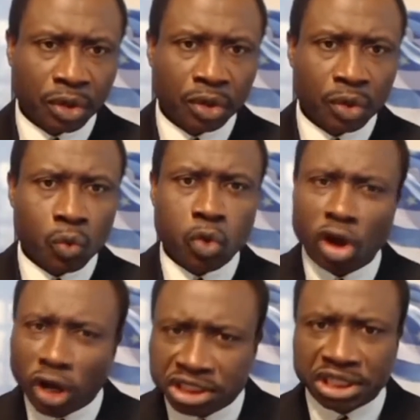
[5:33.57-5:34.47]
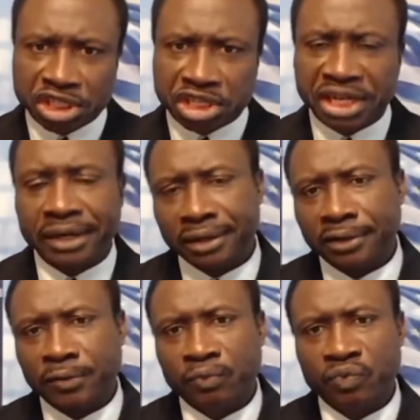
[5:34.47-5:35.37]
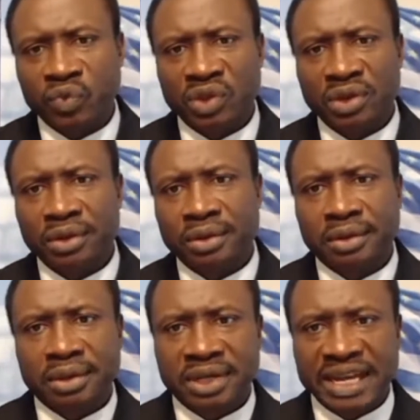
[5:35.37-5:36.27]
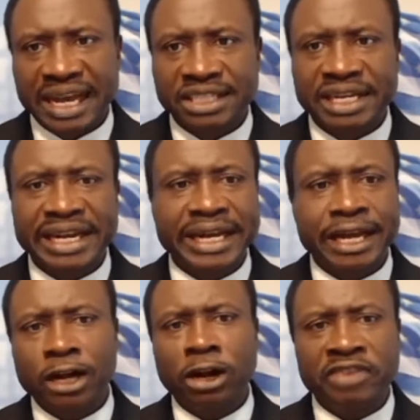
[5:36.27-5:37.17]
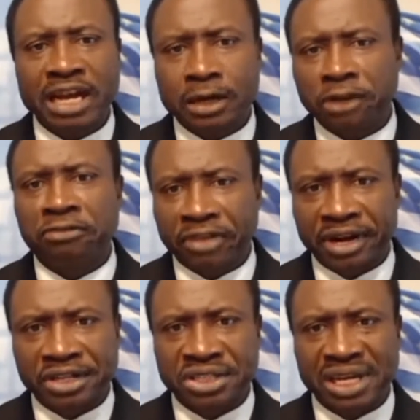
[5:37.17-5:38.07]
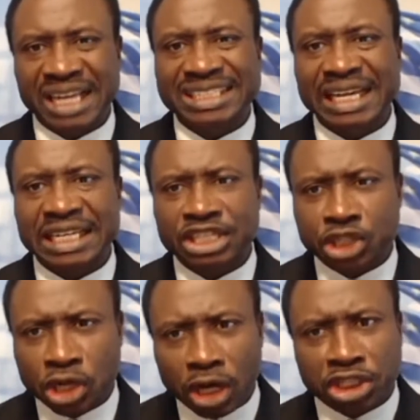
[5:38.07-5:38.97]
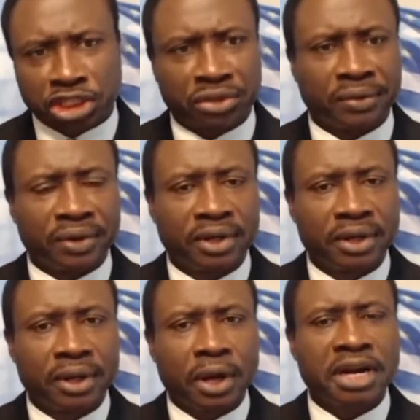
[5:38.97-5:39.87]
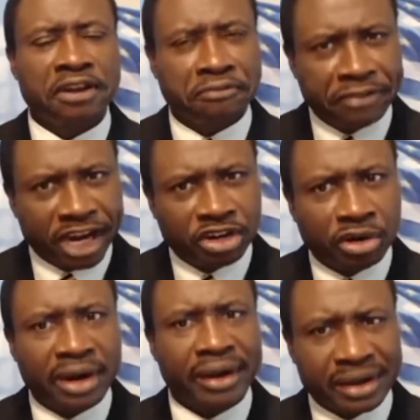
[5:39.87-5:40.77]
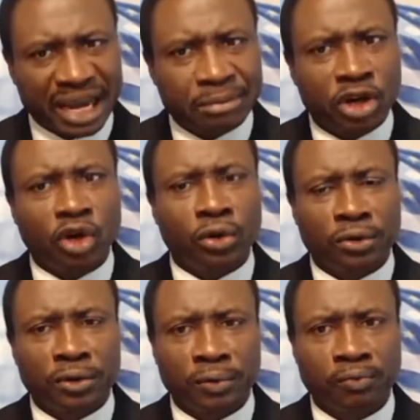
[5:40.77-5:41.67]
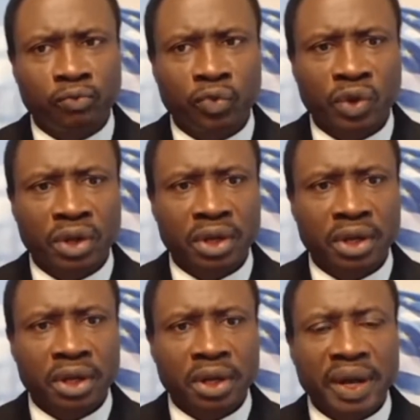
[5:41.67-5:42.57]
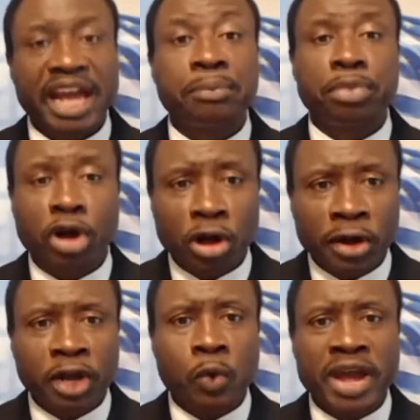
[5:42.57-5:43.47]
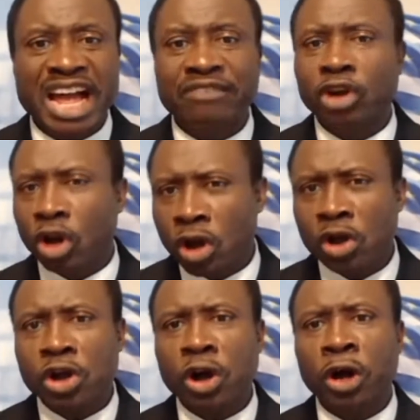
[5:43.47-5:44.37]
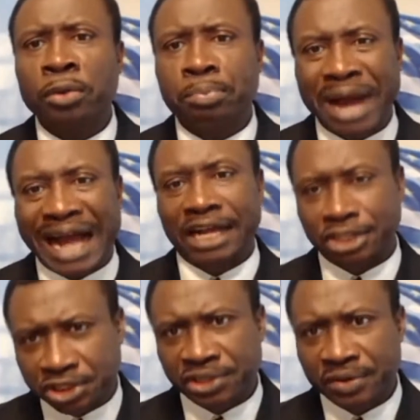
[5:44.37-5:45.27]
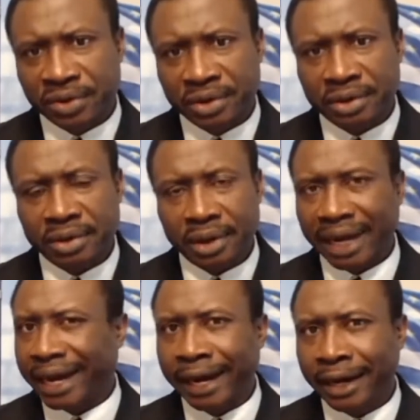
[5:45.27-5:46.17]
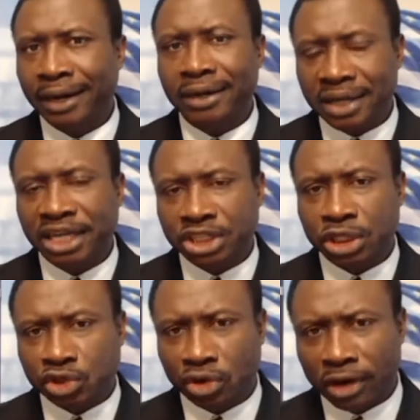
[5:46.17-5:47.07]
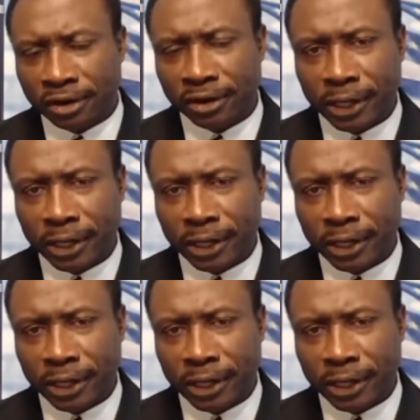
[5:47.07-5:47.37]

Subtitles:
Worse still, the agenda of the conference is a discussion on the federal Cameroon, a point we have long gone past in this struggle.